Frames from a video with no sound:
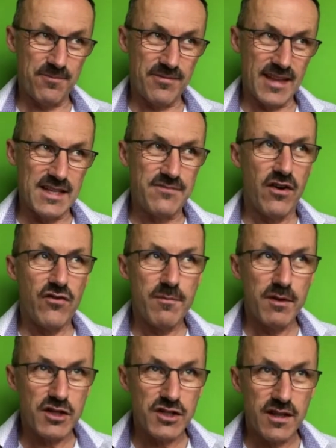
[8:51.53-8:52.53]
it's very
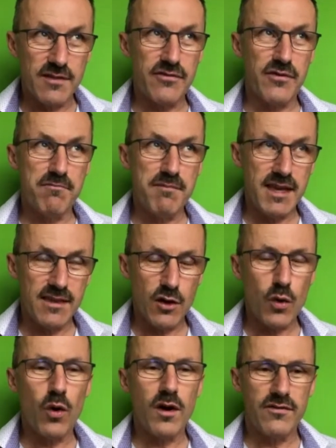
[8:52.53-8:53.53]
much that for me, the
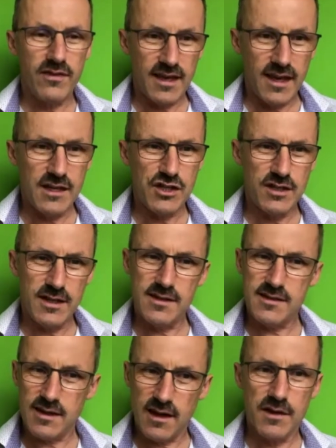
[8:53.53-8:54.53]
qualification needs
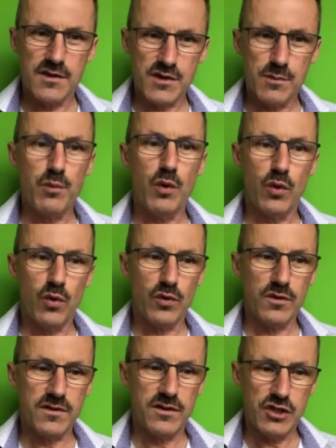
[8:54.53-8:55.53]
to kind of
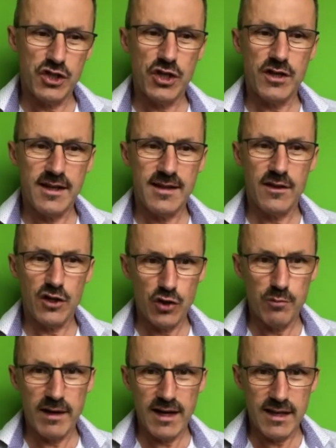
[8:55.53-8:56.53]
support the journey that you
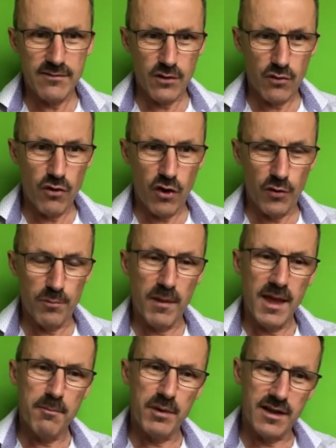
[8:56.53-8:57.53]
believe you're on,
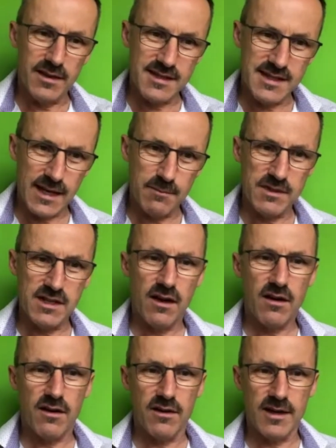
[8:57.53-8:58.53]
but at the same
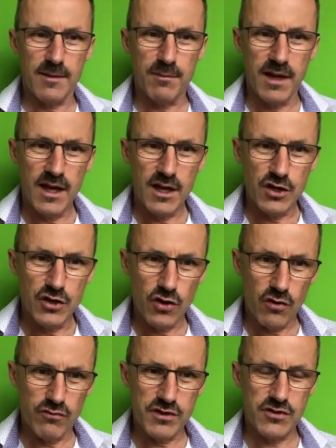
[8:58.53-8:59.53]
time,
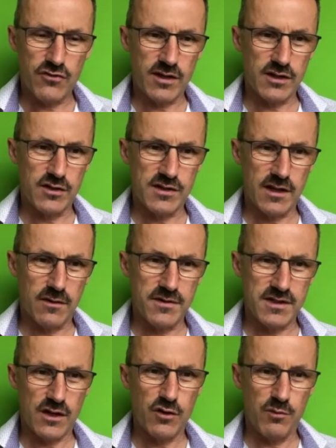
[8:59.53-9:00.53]
not restrict yourself
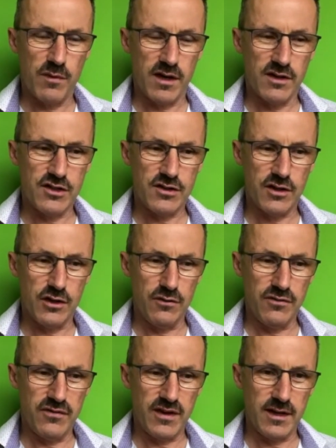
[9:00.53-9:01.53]
so much that you
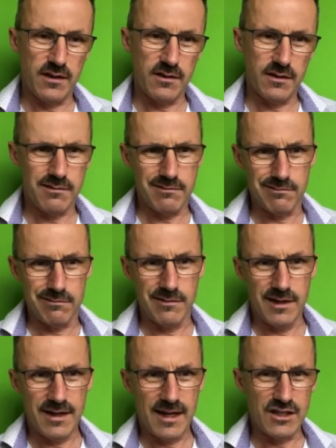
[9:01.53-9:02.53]
feel, oh,
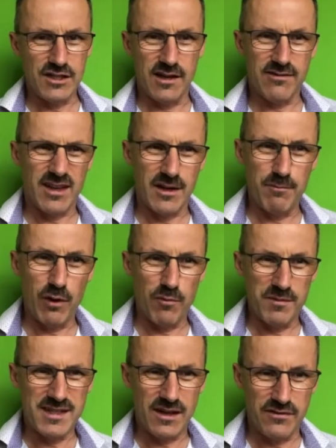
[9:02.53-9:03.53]
actually, I've kind of blocked
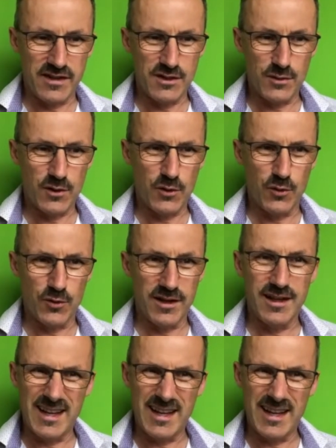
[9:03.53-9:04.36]
myself into a corner, a